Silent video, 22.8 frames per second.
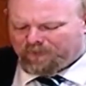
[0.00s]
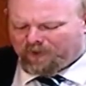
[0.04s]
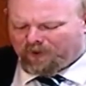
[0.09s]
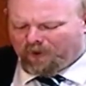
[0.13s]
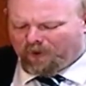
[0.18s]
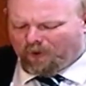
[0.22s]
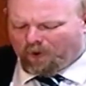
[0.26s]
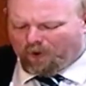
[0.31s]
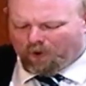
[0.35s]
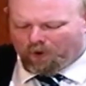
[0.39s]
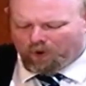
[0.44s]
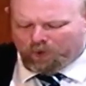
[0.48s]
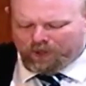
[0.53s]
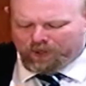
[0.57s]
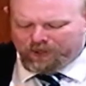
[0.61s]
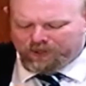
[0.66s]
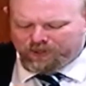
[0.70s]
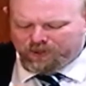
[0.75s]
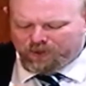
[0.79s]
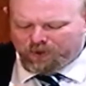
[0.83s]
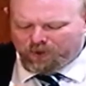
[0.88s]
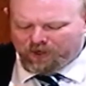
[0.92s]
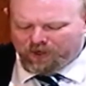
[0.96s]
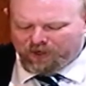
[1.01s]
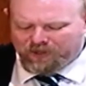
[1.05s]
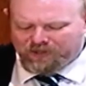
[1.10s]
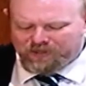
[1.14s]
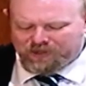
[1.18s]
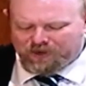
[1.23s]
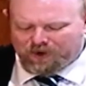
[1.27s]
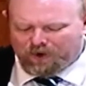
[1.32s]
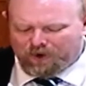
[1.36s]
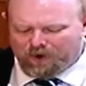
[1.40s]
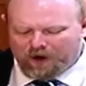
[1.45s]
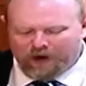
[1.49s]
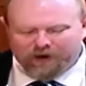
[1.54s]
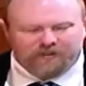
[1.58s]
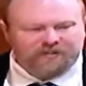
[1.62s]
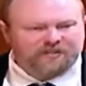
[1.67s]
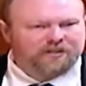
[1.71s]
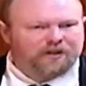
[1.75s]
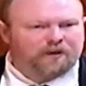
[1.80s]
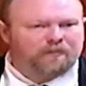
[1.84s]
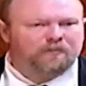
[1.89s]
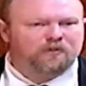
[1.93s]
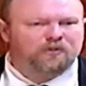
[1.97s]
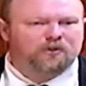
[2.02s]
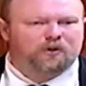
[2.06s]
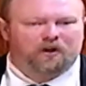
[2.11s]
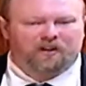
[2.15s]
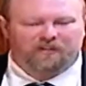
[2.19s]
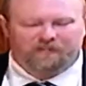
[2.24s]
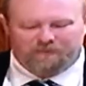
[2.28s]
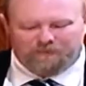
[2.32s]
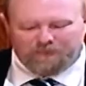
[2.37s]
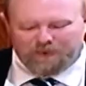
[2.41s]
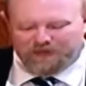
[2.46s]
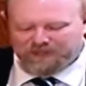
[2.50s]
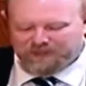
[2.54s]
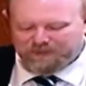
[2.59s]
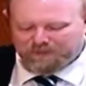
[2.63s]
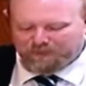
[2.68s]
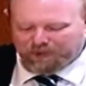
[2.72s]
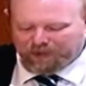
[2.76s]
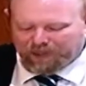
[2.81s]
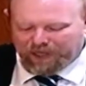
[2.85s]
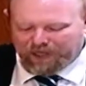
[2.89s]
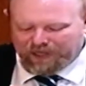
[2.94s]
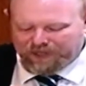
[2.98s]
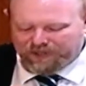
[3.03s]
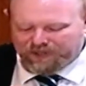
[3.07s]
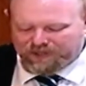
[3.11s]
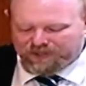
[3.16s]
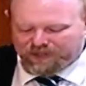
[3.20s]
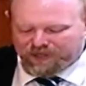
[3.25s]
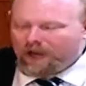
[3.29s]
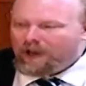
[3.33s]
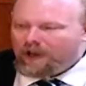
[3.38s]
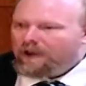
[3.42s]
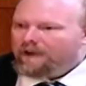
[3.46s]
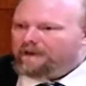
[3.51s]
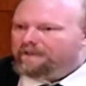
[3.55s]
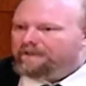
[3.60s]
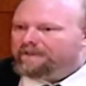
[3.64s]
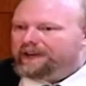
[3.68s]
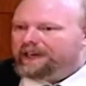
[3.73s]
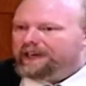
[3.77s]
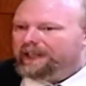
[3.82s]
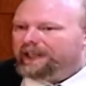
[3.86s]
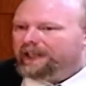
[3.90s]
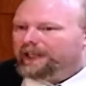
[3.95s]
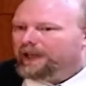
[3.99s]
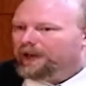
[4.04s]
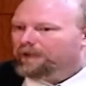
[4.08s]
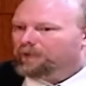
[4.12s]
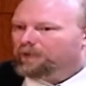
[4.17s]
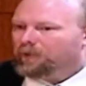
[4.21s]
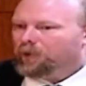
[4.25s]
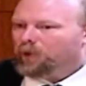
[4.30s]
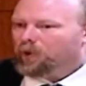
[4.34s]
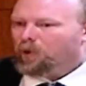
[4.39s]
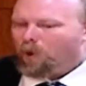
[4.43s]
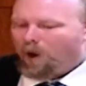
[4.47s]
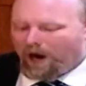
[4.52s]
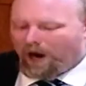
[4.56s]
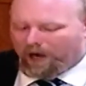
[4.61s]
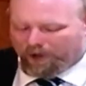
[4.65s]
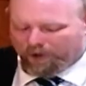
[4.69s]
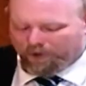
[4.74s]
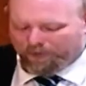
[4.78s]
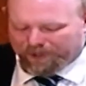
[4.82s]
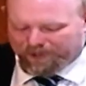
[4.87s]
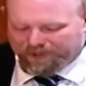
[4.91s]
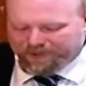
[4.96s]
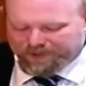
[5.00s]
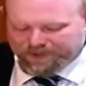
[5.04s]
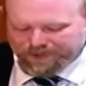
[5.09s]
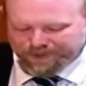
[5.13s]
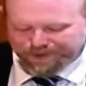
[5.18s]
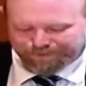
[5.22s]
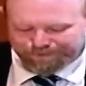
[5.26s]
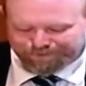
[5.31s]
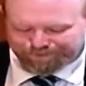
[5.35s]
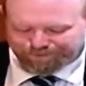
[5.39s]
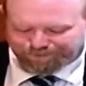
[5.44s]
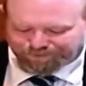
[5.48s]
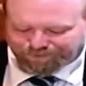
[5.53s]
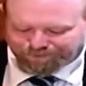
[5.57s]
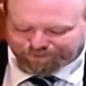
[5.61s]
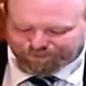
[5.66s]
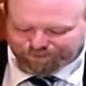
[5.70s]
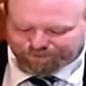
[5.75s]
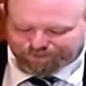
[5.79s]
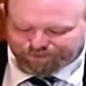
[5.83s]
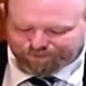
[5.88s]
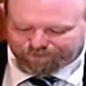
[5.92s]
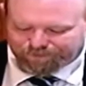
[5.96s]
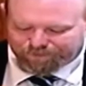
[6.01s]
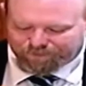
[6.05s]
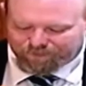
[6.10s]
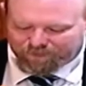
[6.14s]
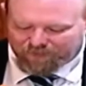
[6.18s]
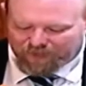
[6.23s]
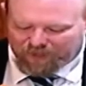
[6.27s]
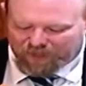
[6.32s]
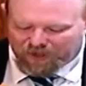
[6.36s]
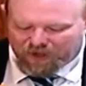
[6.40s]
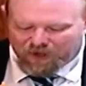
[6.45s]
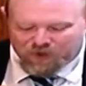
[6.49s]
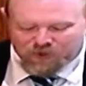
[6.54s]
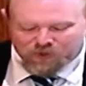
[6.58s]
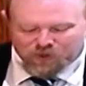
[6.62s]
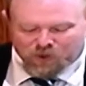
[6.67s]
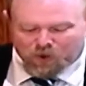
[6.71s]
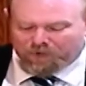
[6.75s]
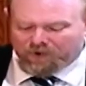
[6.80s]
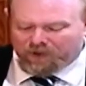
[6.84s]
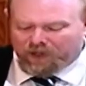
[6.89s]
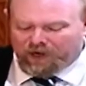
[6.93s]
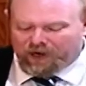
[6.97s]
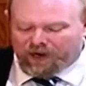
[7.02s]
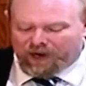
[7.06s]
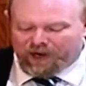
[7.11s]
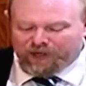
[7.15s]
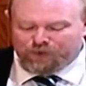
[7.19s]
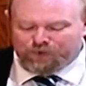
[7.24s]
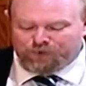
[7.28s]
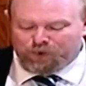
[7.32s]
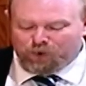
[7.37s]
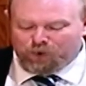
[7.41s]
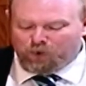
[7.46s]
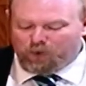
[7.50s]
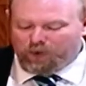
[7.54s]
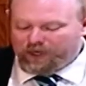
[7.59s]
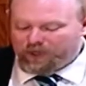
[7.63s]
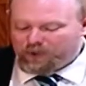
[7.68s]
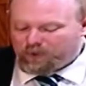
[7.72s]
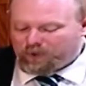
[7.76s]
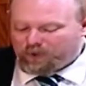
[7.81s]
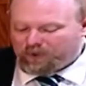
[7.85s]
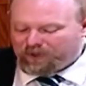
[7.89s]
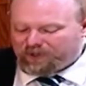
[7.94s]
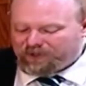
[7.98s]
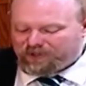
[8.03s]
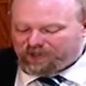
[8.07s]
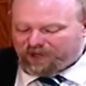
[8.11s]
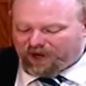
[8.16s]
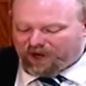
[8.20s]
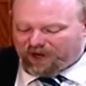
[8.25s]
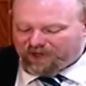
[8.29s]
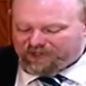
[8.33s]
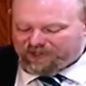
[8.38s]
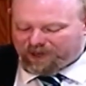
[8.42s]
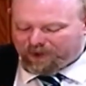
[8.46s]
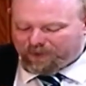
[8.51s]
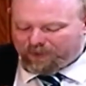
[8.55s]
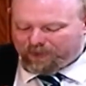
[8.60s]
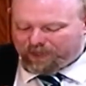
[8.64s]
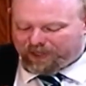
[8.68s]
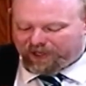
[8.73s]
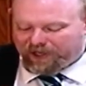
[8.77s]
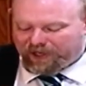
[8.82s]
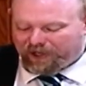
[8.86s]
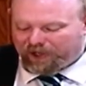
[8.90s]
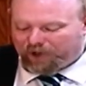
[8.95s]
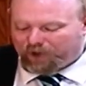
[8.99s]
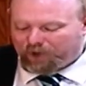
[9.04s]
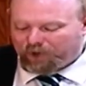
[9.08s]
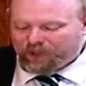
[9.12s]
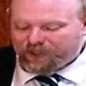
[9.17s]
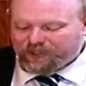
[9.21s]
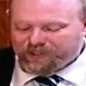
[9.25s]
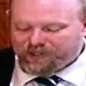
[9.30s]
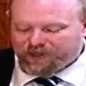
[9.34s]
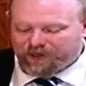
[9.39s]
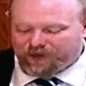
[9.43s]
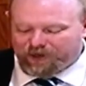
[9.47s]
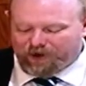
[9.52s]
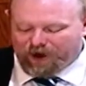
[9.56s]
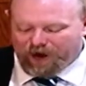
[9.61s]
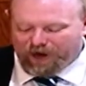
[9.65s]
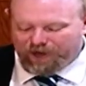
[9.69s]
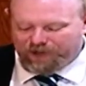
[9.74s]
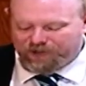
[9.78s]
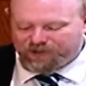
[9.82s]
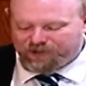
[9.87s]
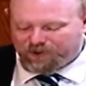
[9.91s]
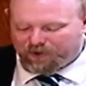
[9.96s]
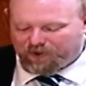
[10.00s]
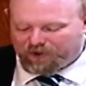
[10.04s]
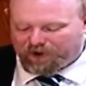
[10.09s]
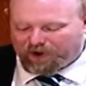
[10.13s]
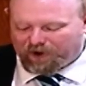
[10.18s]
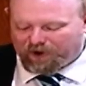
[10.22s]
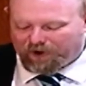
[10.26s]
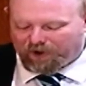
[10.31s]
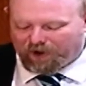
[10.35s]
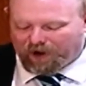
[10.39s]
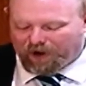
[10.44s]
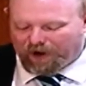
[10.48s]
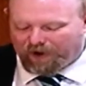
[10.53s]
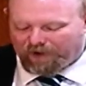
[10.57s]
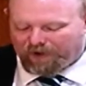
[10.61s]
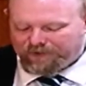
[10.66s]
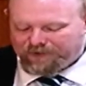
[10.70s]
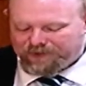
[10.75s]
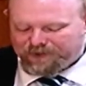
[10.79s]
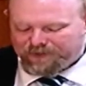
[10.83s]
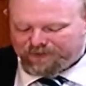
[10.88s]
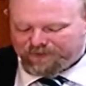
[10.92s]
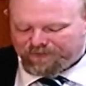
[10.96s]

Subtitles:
Or are we doing so out of some sort of misplaced feeling of requirement? So over the next few weeks, we'll discuss how we can increase our gratitude in our lives